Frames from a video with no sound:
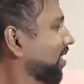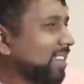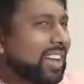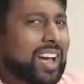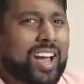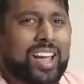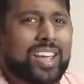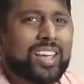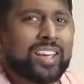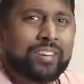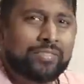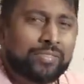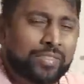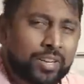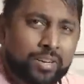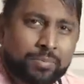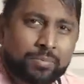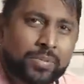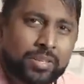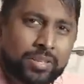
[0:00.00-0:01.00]
have
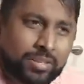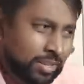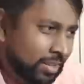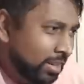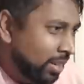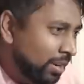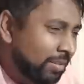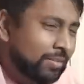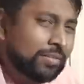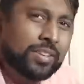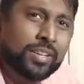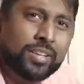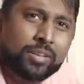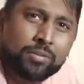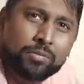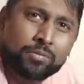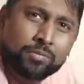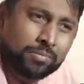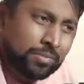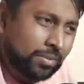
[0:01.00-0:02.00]
come to love and,
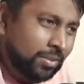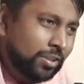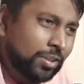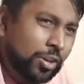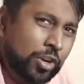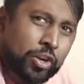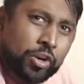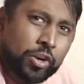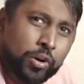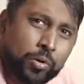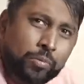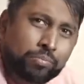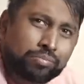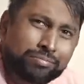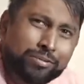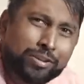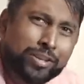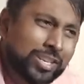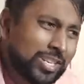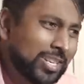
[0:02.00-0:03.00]
you know,
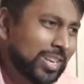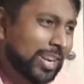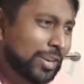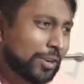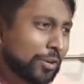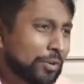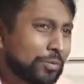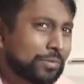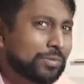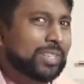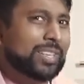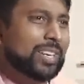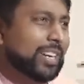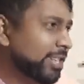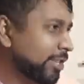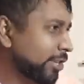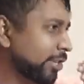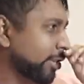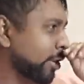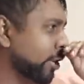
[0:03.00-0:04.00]
appreciate your
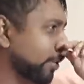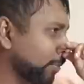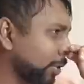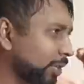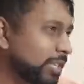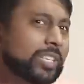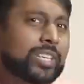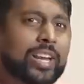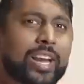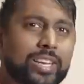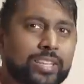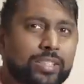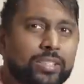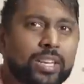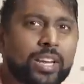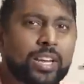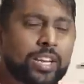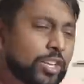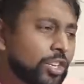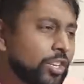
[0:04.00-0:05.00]
relationship with Chase.
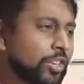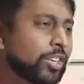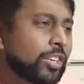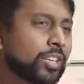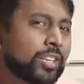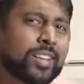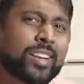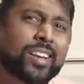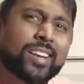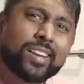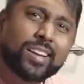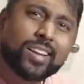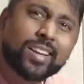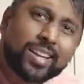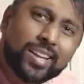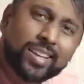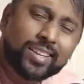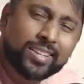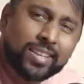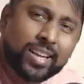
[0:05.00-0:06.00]
You,
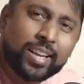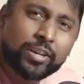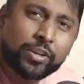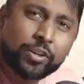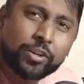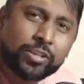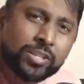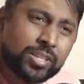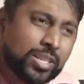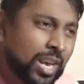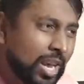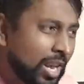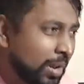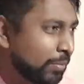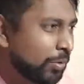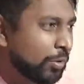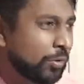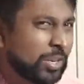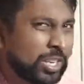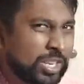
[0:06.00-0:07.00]
in 10 years time,
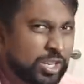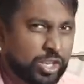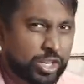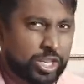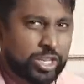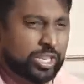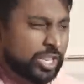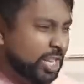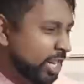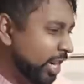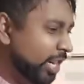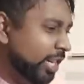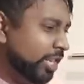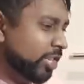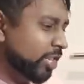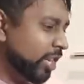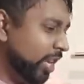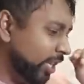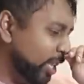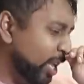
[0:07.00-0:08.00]
you can
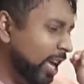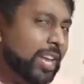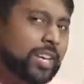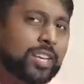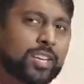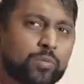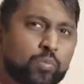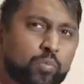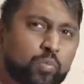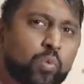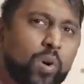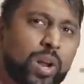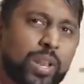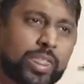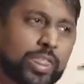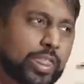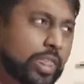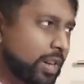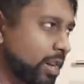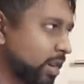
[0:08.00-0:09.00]
change like that? What
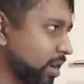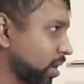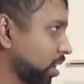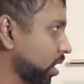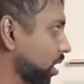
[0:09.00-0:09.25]
the?